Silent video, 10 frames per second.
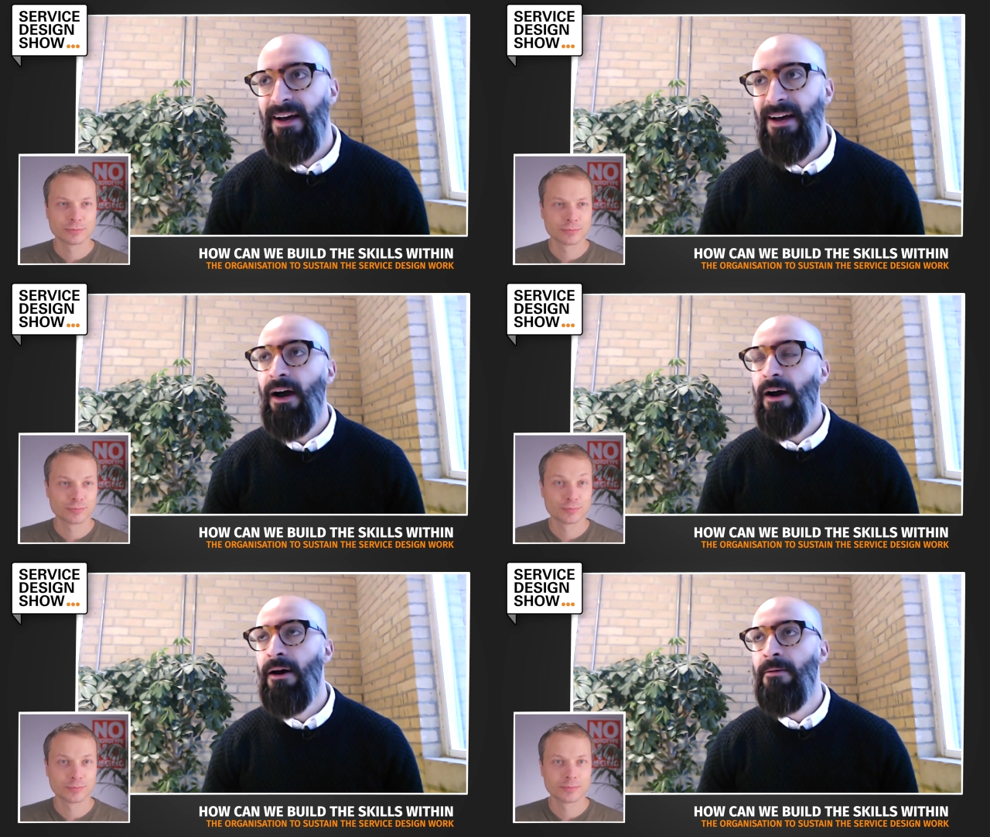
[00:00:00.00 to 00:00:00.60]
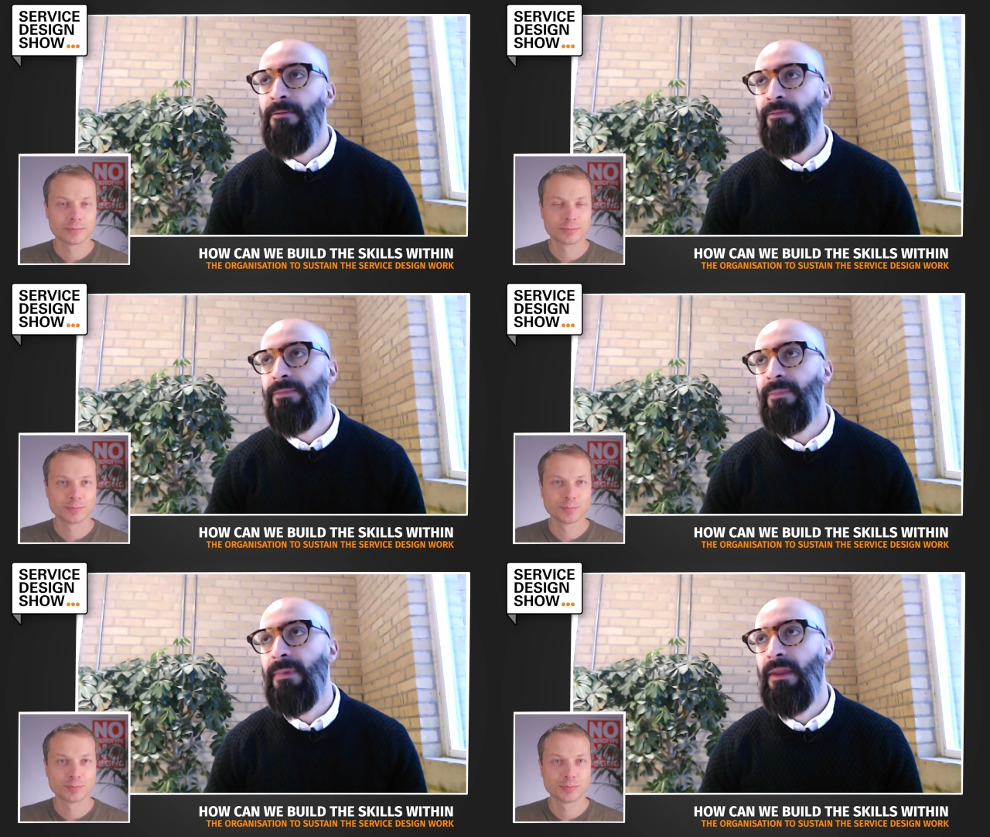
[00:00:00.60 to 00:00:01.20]
Speaker 1: Um,
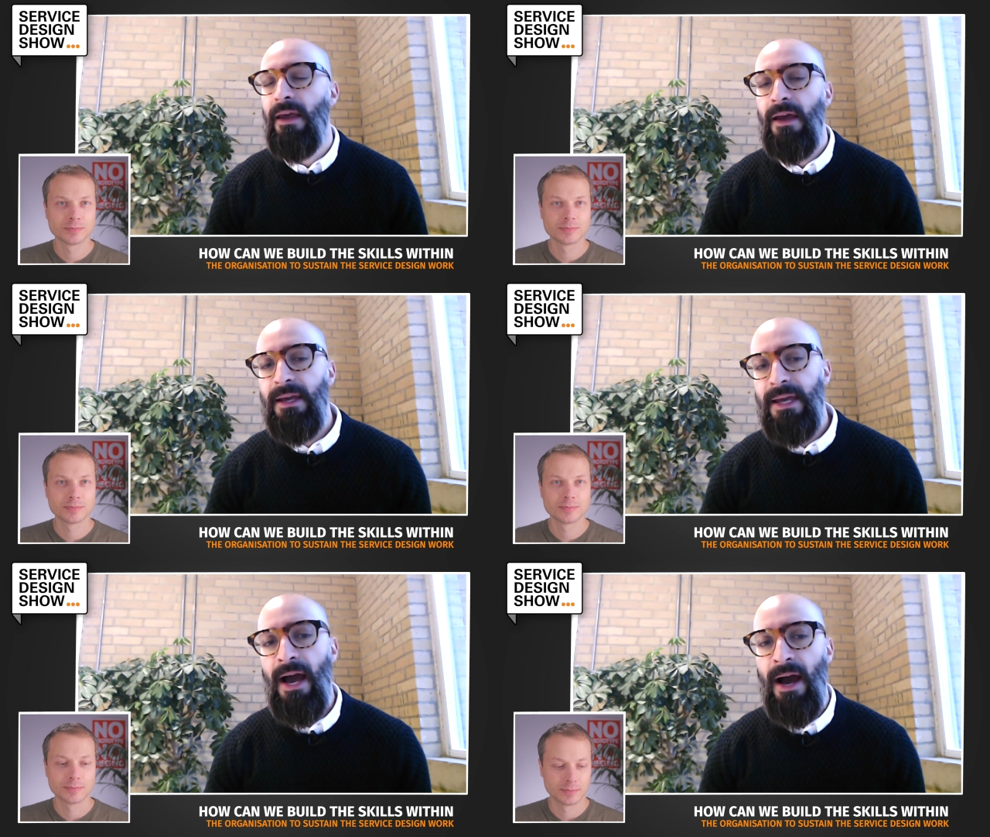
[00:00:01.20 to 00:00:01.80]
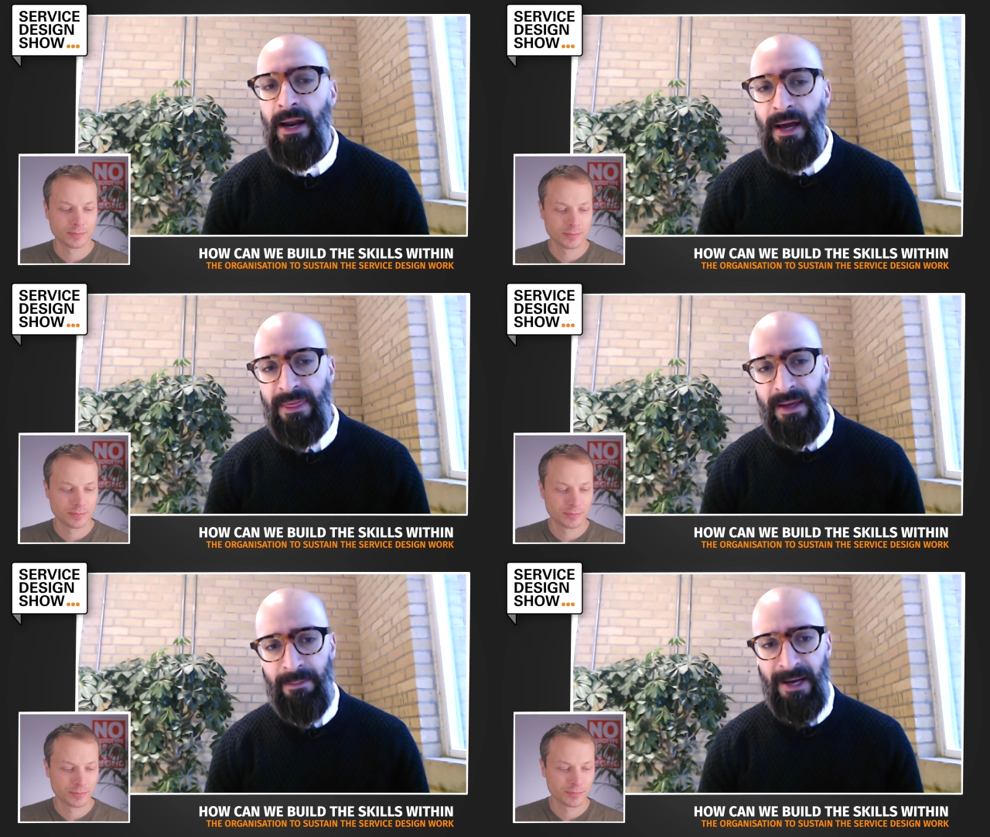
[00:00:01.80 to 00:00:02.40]
yeah, and
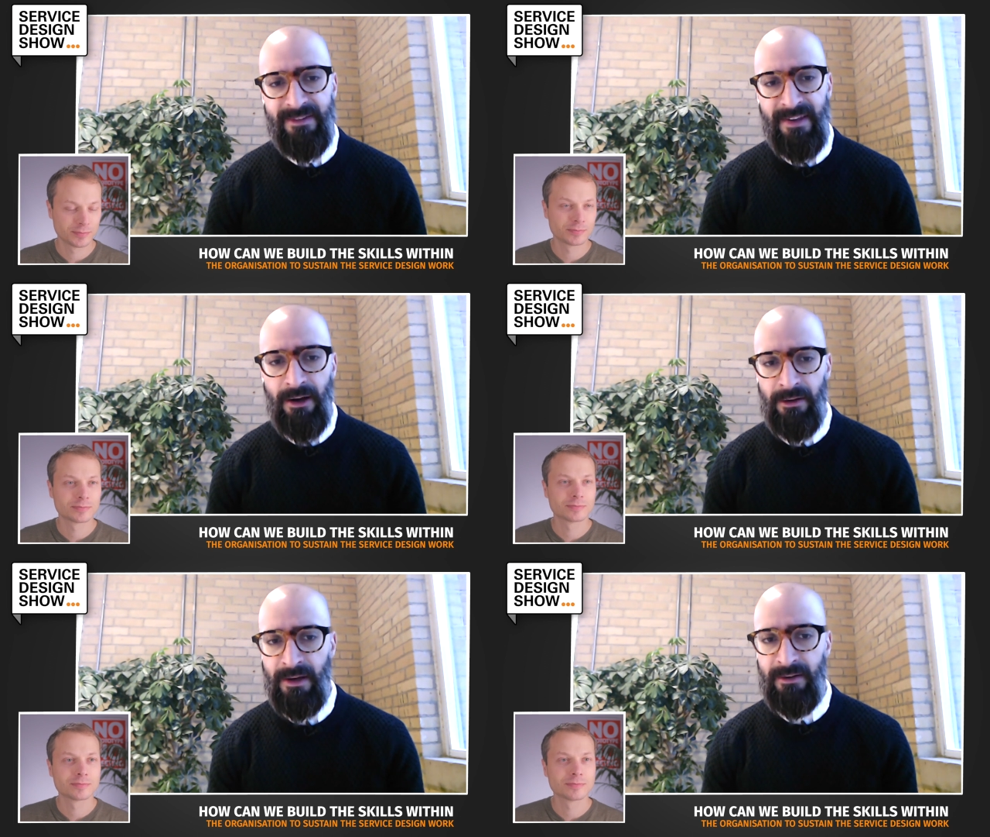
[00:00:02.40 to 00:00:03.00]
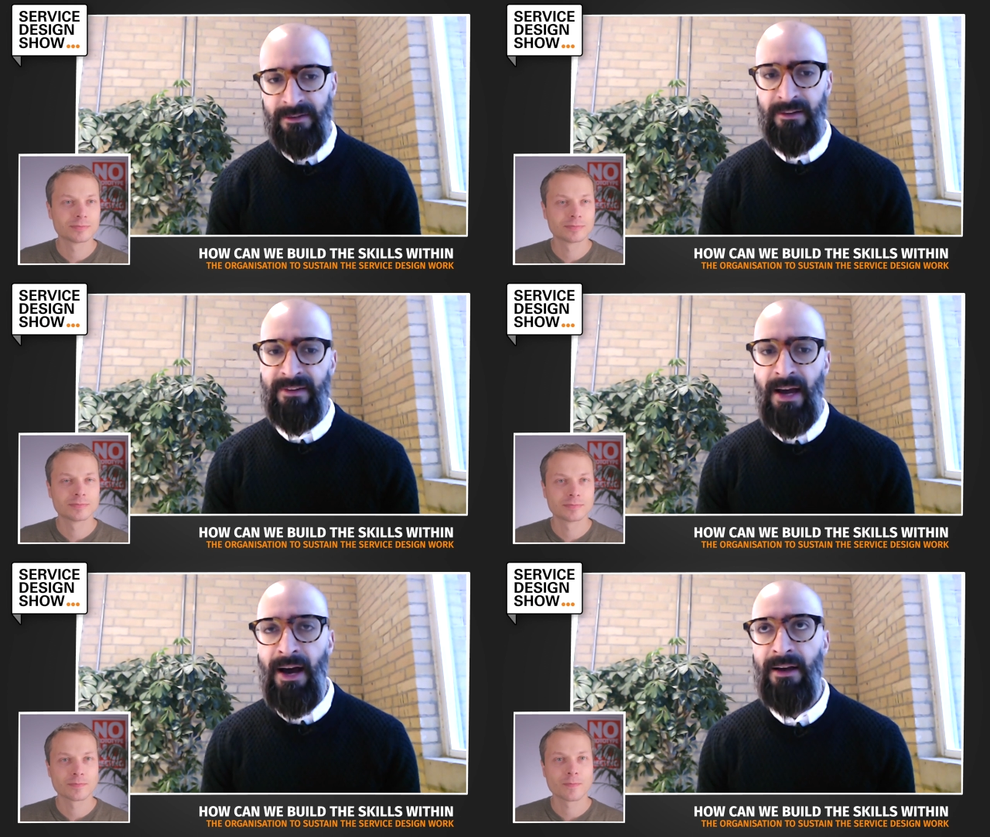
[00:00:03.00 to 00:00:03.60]
I think my take on this
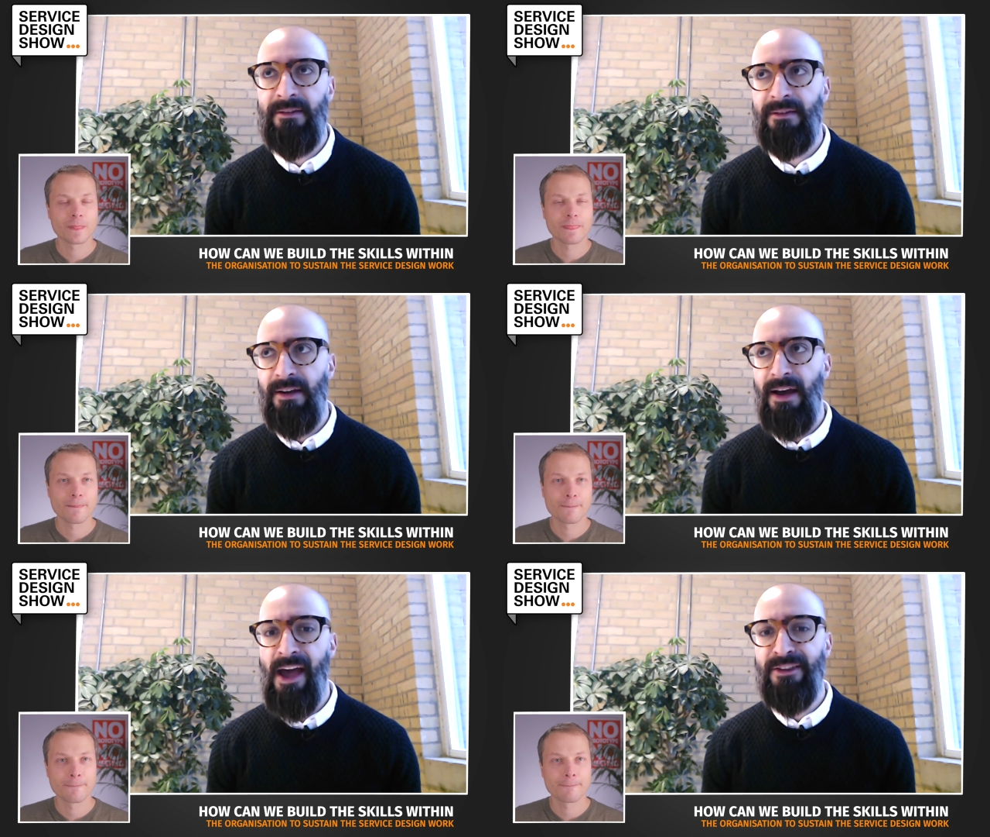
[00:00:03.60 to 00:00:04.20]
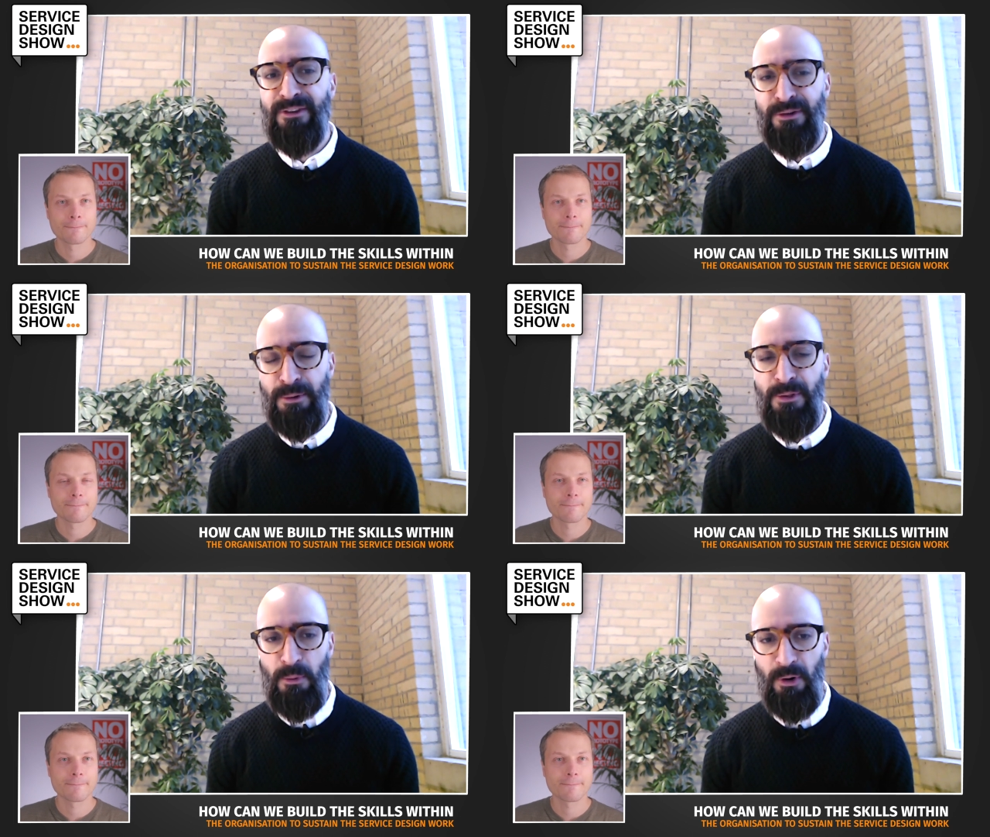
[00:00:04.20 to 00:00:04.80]
is that it's
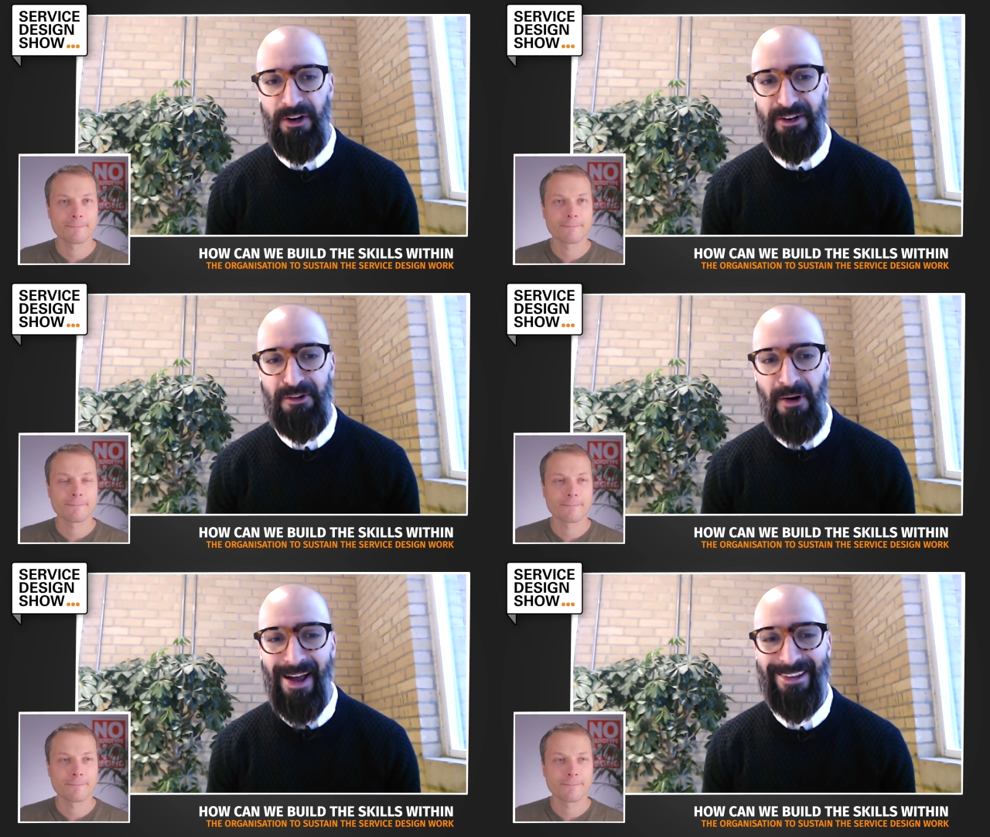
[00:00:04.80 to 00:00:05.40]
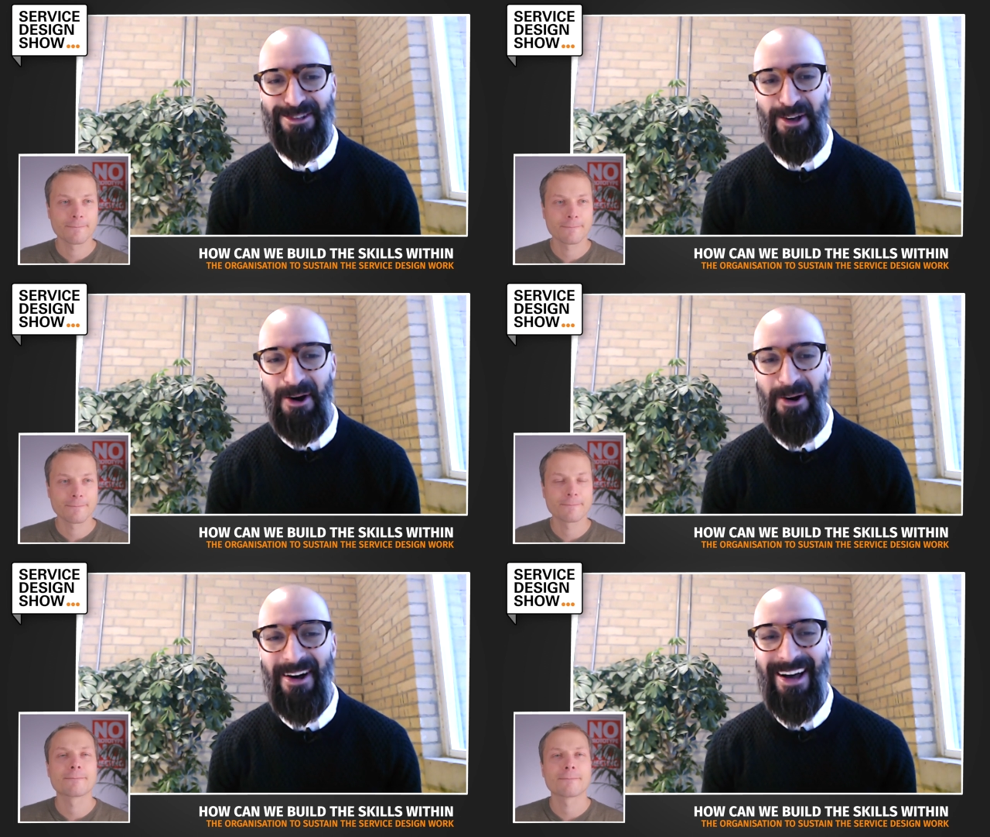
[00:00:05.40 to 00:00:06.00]
through the work, right? So